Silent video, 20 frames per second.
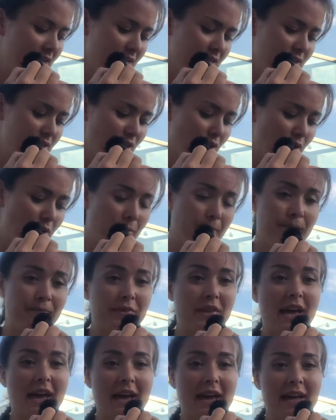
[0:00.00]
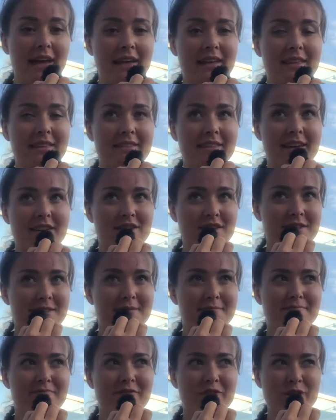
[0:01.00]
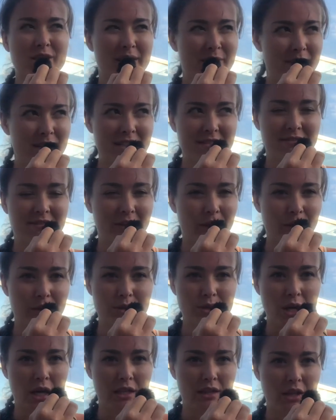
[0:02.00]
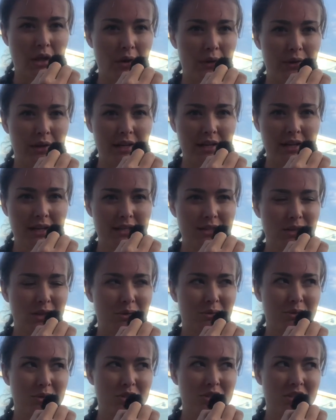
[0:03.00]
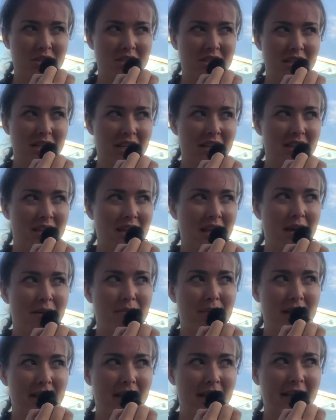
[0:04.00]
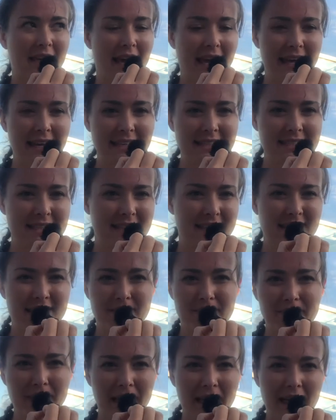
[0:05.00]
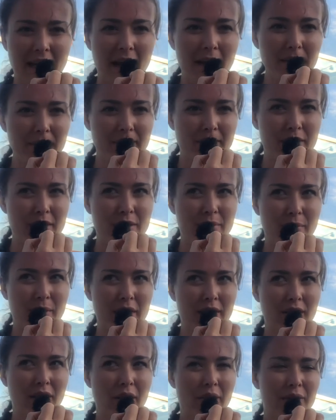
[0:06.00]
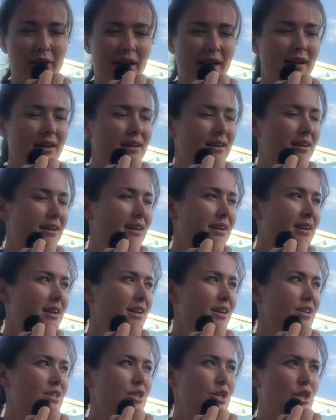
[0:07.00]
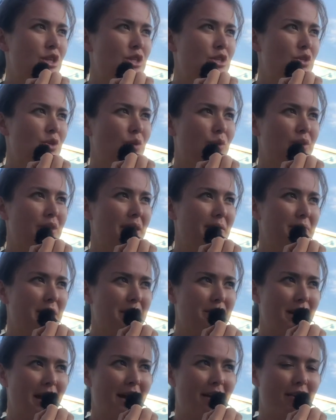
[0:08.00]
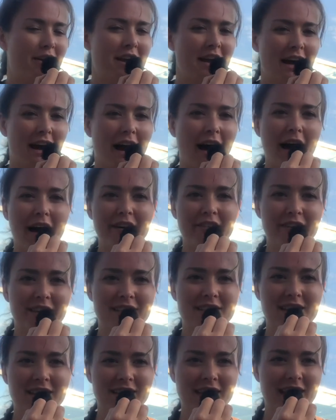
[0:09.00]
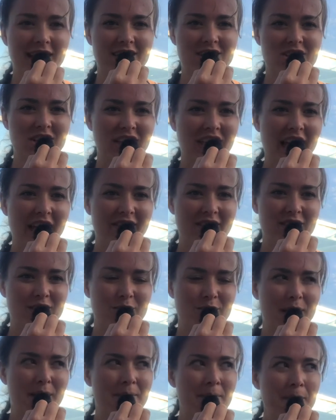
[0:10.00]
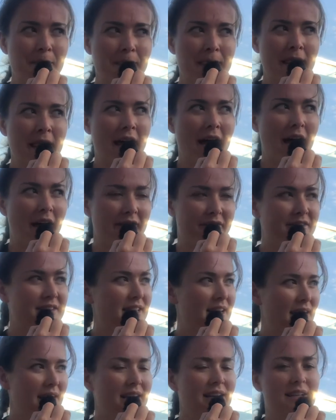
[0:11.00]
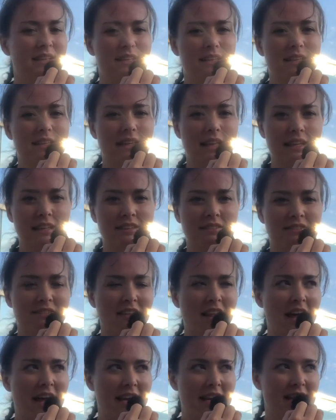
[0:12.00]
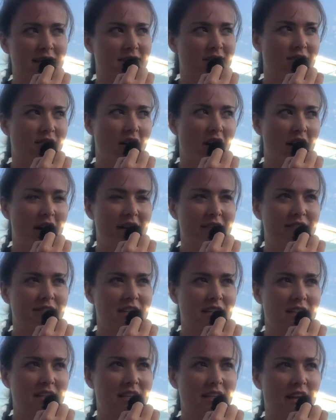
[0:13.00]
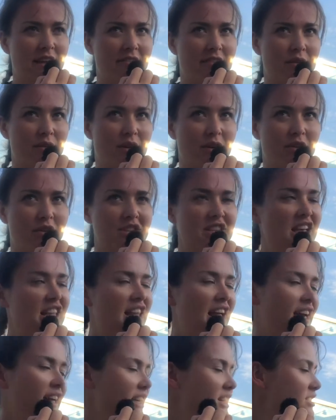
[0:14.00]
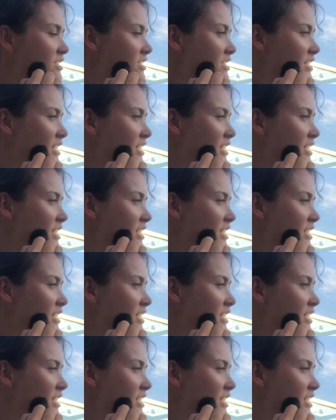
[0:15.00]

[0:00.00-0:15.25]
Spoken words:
So yeah, they just for some reason forgot to unload it, so it was just sitting there by the gate. They didn't pick it up when they were unloading it, so it took them maybe an hour and a half until they actually gave it to me after like the flight has arrived and everyone got their luggage,